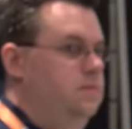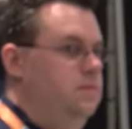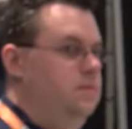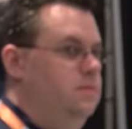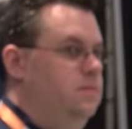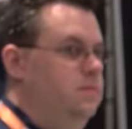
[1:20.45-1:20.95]

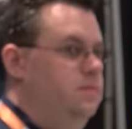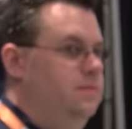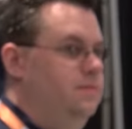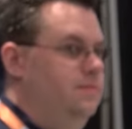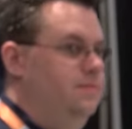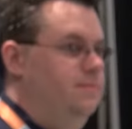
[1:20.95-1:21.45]

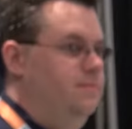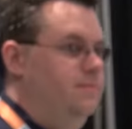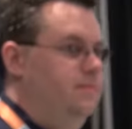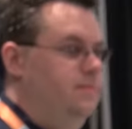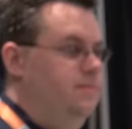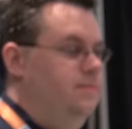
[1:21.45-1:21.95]

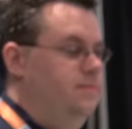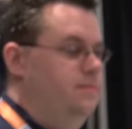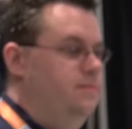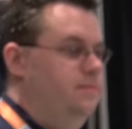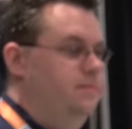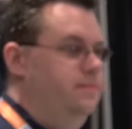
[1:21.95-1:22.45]

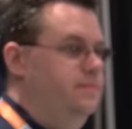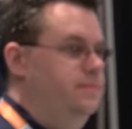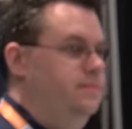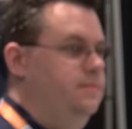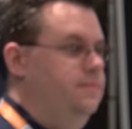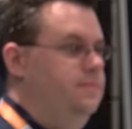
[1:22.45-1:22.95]

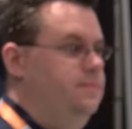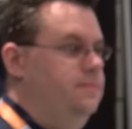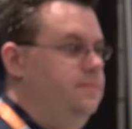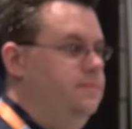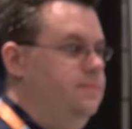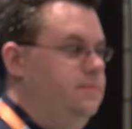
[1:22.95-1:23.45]

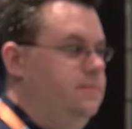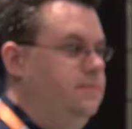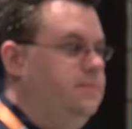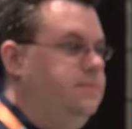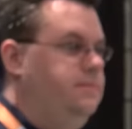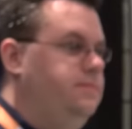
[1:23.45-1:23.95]

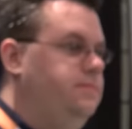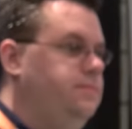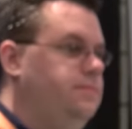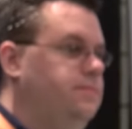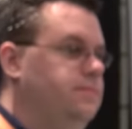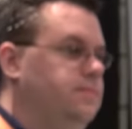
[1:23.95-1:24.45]

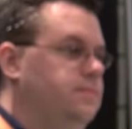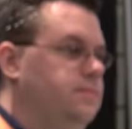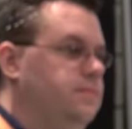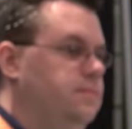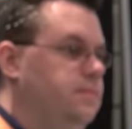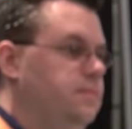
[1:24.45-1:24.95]

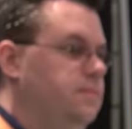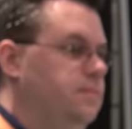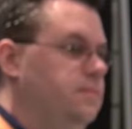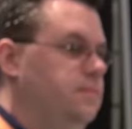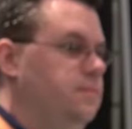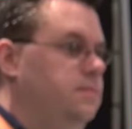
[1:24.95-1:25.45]

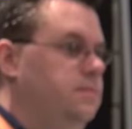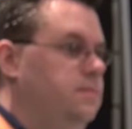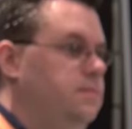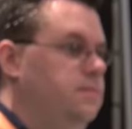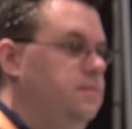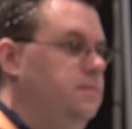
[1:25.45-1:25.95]

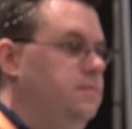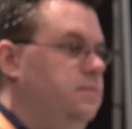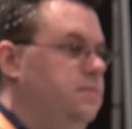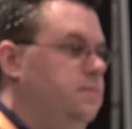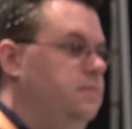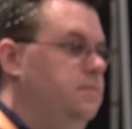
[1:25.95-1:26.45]

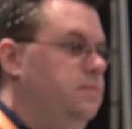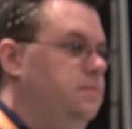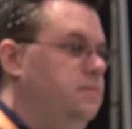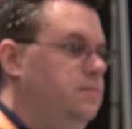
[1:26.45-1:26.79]
[no speech]